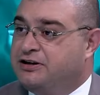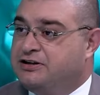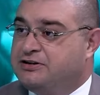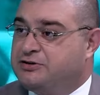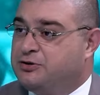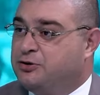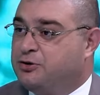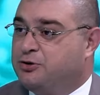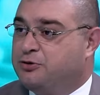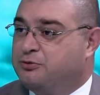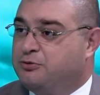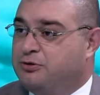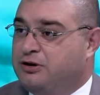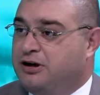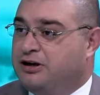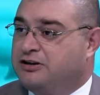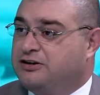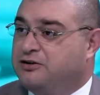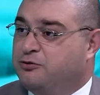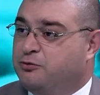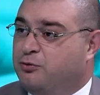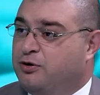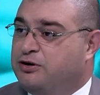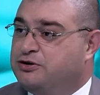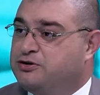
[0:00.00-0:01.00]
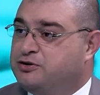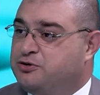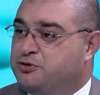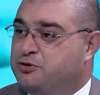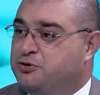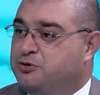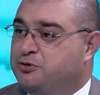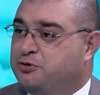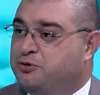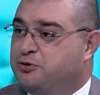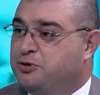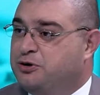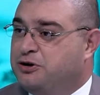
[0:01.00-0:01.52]
So like once
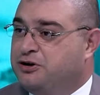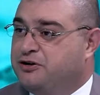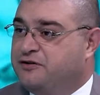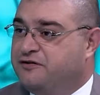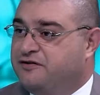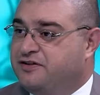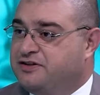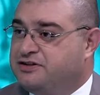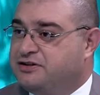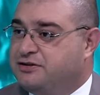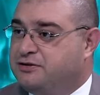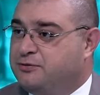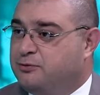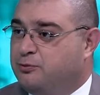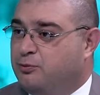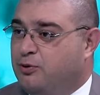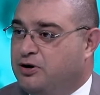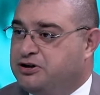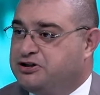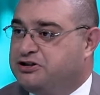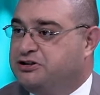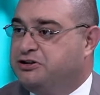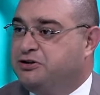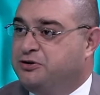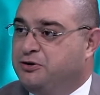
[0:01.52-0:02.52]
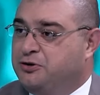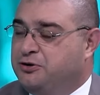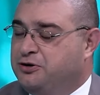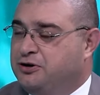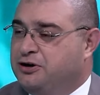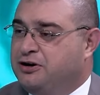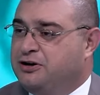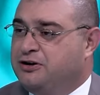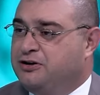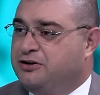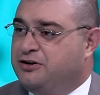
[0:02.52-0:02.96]
you visit Washington,